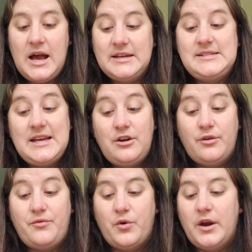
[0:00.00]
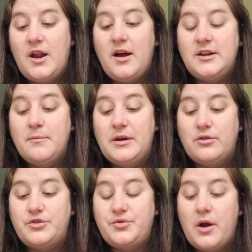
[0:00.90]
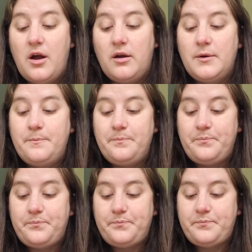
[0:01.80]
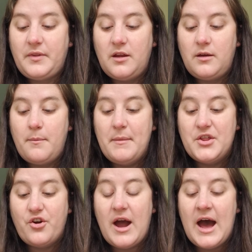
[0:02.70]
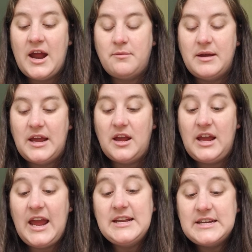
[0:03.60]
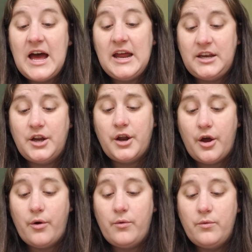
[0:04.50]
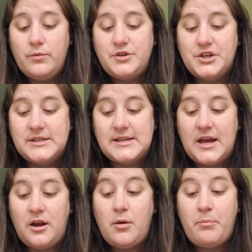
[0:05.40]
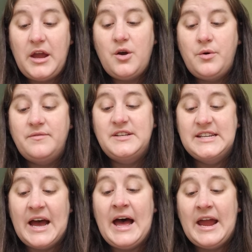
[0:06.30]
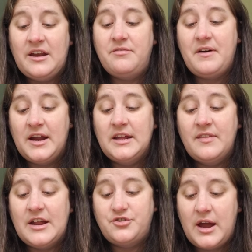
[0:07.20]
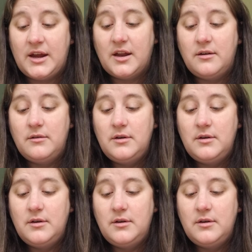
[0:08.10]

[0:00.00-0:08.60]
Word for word: I settled for a noncommittal shrug. Mother eyed me. He died, you know, she said. Beowulf died fighting that dragon.